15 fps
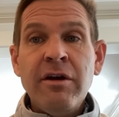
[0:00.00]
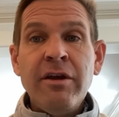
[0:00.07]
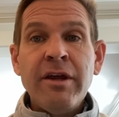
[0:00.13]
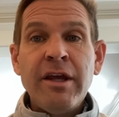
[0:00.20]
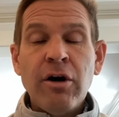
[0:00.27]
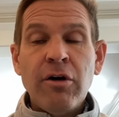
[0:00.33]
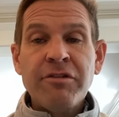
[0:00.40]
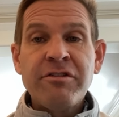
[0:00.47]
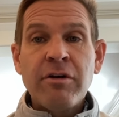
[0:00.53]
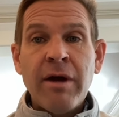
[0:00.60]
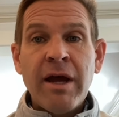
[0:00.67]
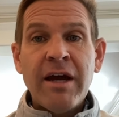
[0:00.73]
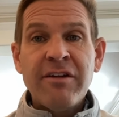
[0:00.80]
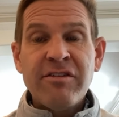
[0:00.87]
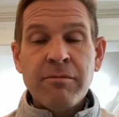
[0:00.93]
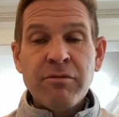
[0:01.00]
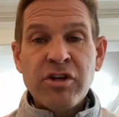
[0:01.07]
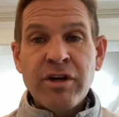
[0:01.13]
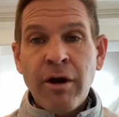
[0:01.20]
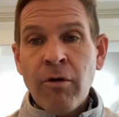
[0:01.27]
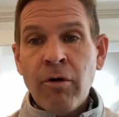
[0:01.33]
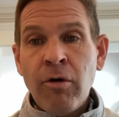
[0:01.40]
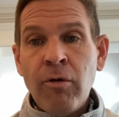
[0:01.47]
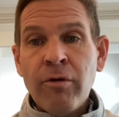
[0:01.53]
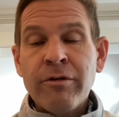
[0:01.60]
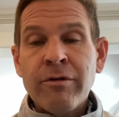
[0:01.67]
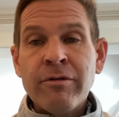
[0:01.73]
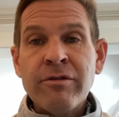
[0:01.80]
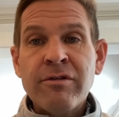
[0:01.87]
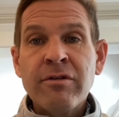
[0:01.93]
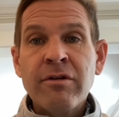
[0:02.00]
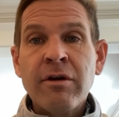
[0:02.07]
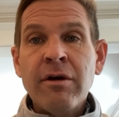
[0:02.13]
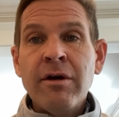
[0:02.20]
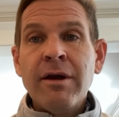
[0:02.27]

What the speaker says: He also had some shareholders.